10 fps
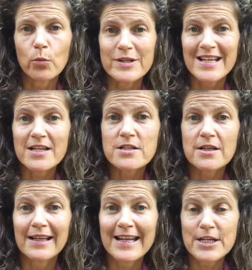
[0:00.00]
we tend
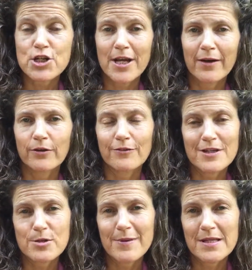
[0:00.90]
to leach out the
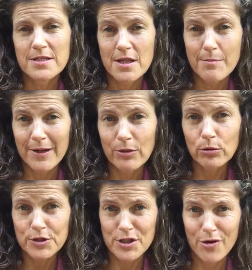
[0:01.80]
vitamins and the
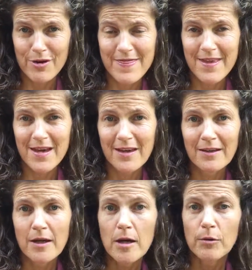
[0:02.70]
minerals that are in
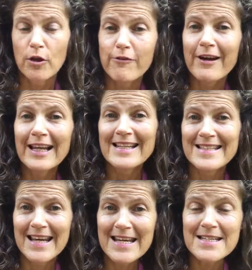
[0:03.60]
there, but at the very
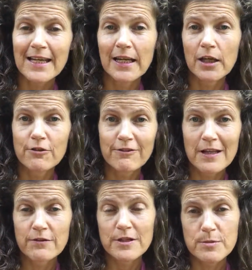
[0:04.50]
least, heating can
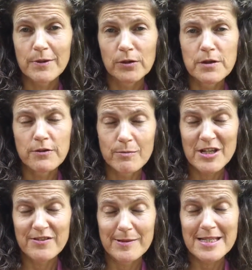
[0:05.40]
affect the
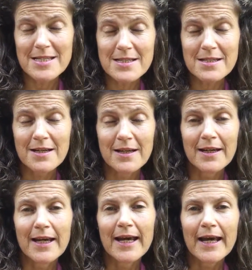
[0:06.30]
vitamins.
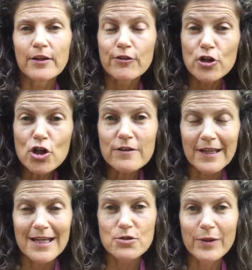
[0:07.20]
And the third
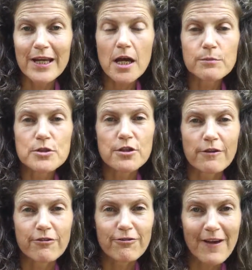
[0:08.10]
thing is, when it comes
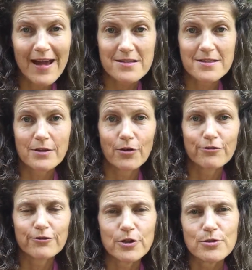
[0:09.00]
to the fats in
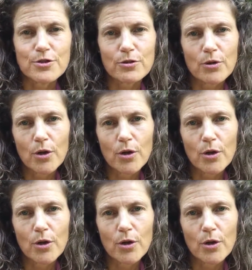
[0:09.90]
our food,